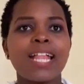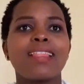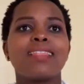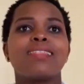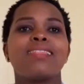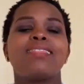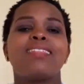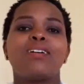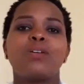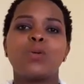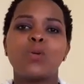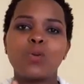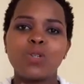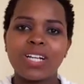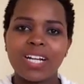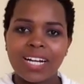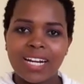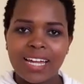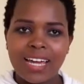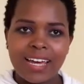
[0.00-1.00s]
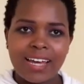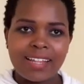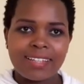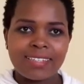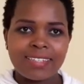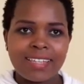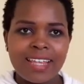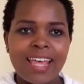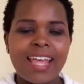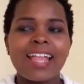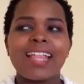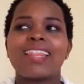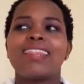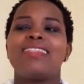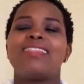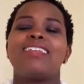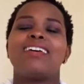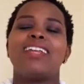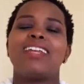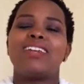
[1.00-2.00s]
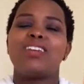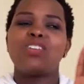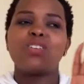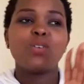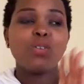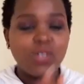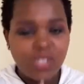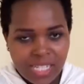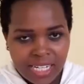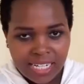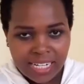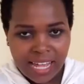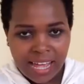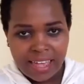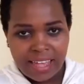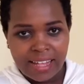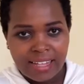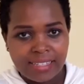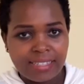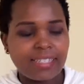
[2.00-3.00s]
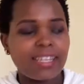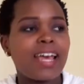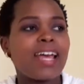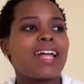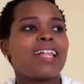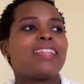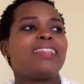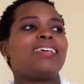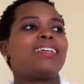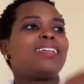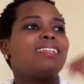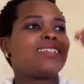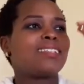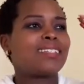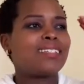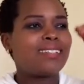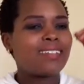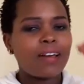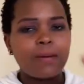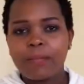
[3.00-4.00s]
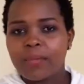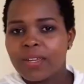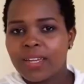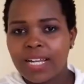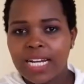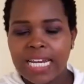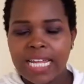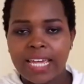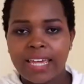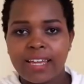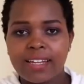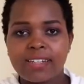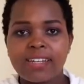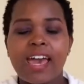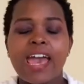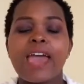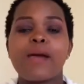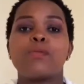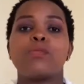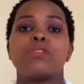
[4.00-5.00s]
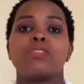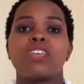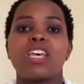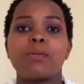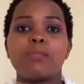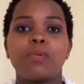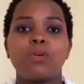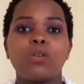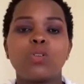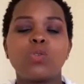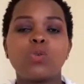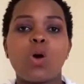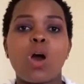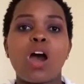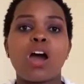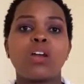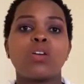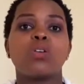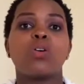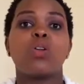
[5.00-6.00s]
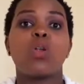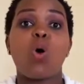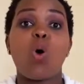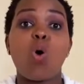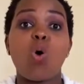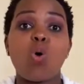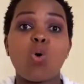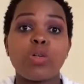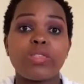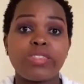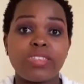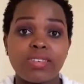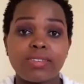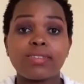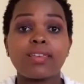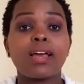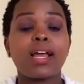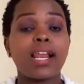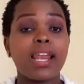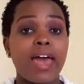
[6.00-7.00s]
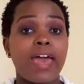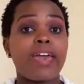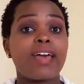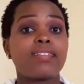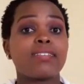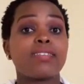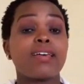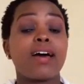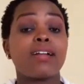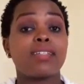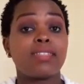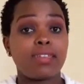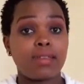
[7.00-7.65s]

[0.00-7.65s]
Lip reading: The good clients, the naughty clients, the disturbing client. I was able to handle all these clients at the